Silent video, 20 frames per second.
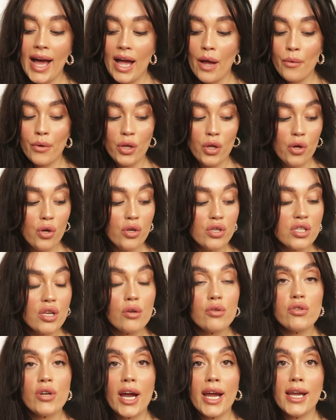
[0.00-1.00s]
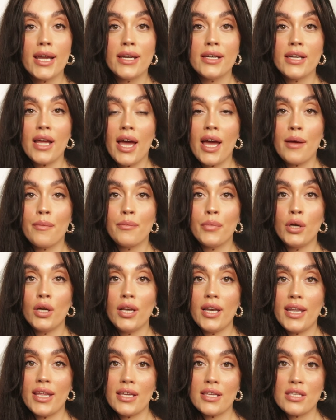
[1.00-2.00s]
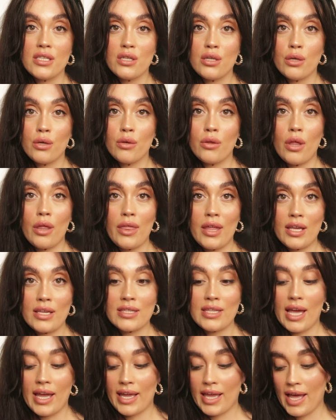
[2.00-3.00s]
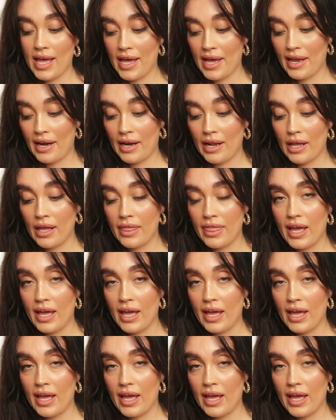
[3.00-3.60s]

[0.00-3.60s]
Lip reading: I will also try and put links to the things that I can,